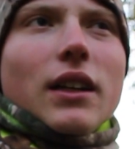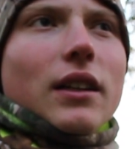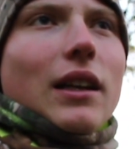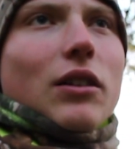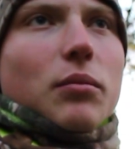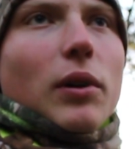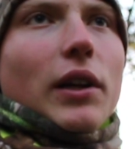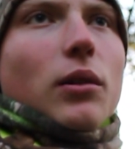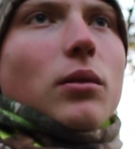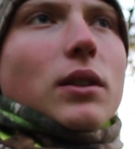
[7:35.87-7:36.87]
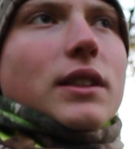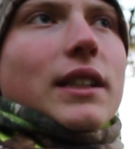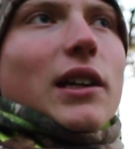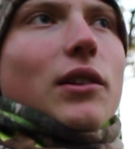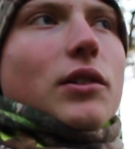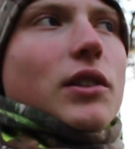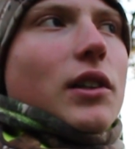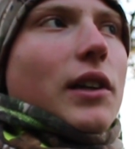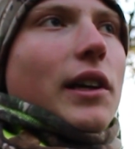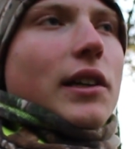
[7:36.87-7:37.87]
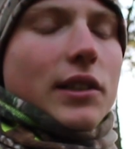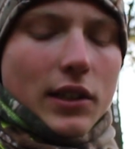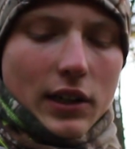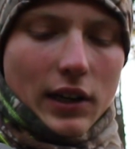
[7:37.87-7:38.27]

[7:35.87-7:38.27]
That was pretty cool to see all those turkeys.